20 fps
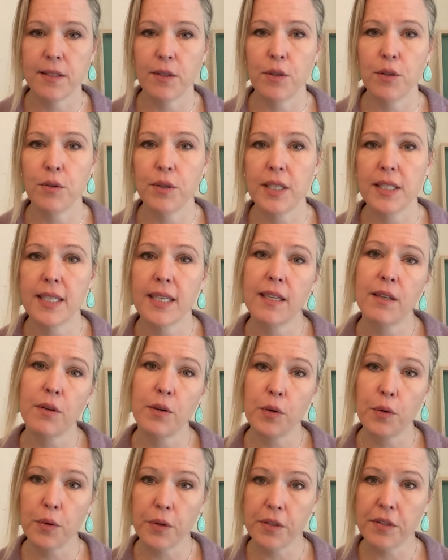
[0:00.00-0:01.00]
So you can take a
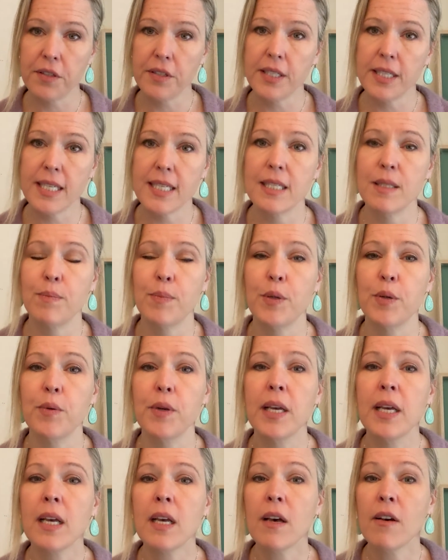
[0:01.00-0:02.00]
quarter teaspoon